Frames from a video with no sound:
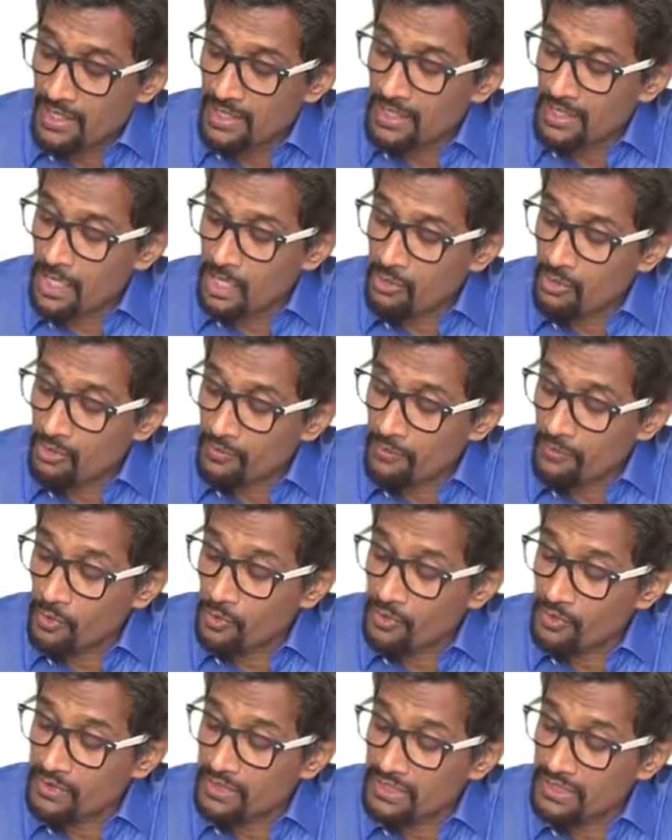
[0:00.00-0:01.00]
Now if
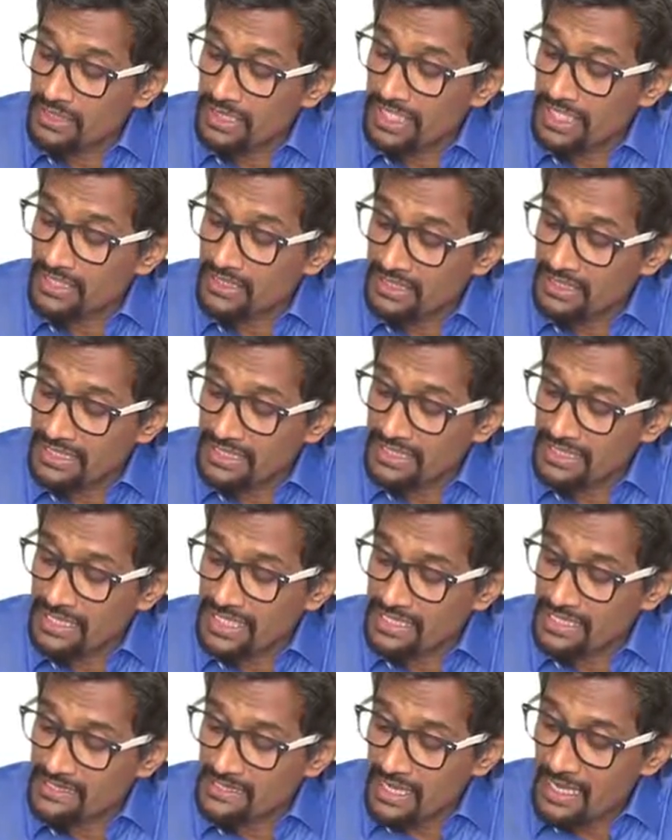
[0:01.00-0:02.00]
you're going to take T
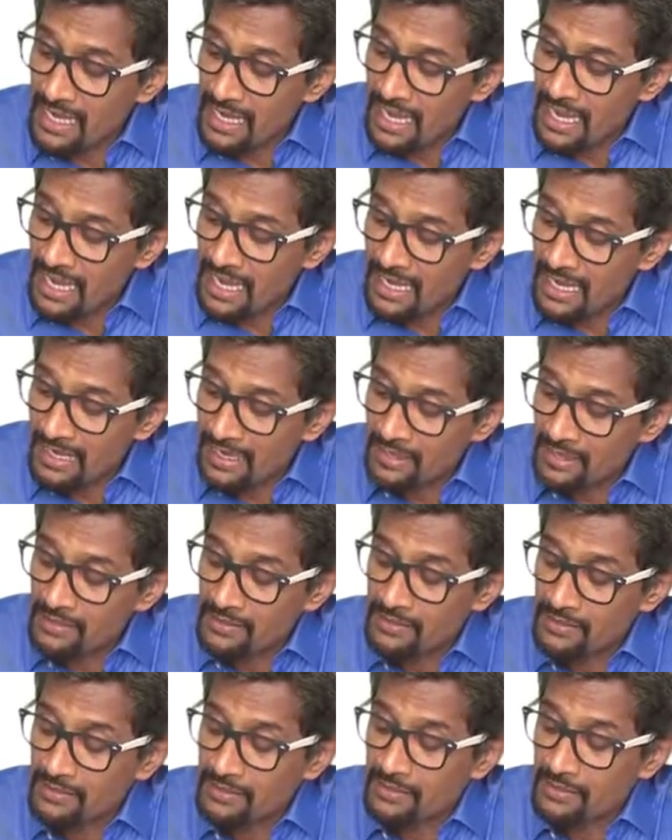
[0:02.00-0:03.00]
as R,